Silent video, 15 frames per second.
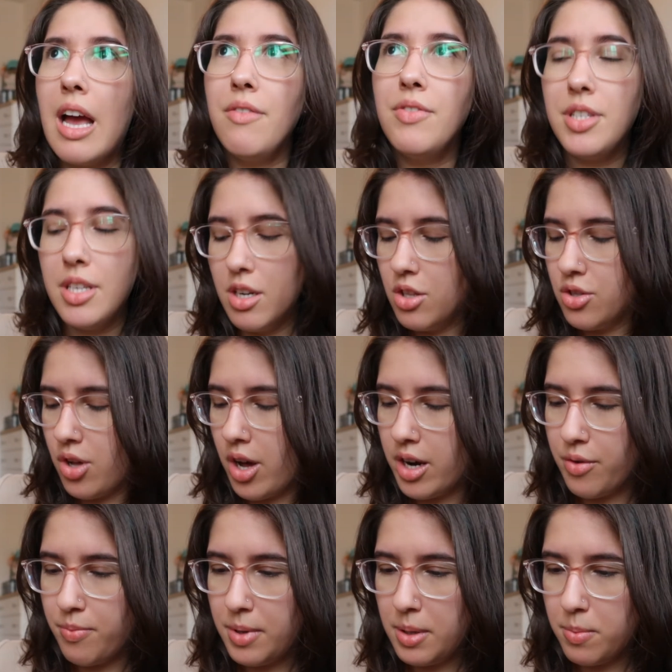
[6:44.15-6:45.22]
I've seen a lot
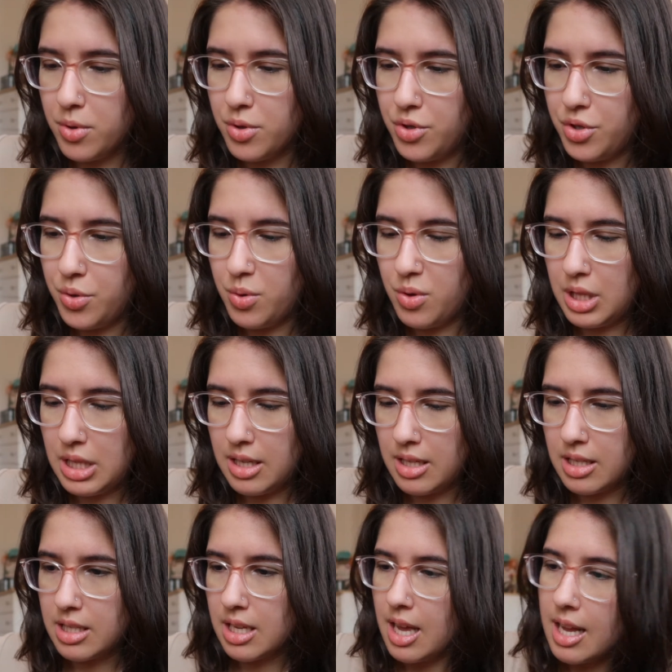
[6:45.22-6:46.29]
of people do
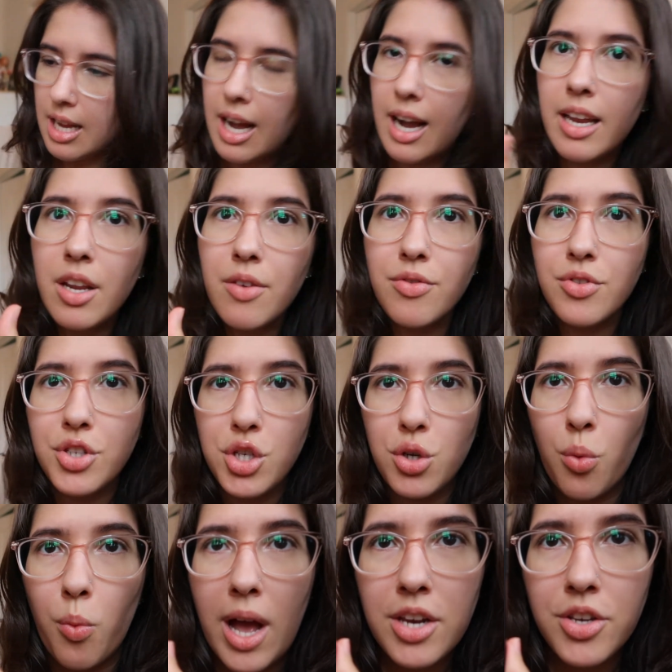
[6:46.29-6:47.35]
these kind of
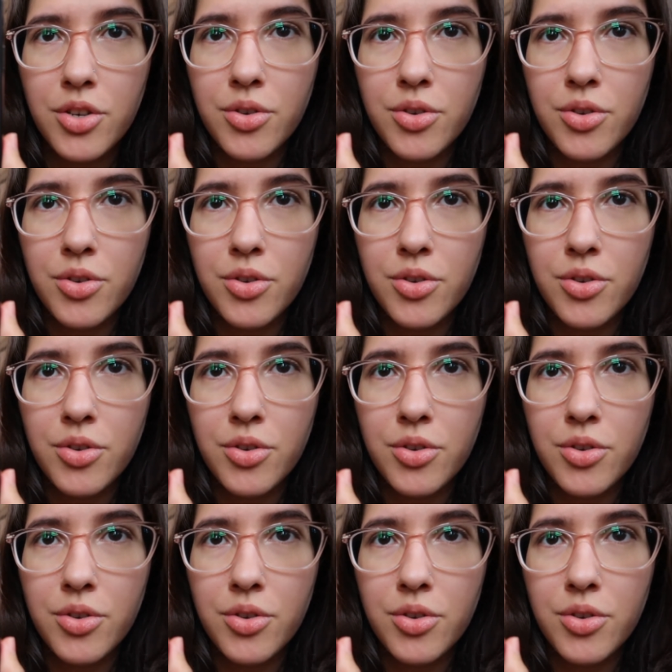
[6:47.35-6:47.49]
duet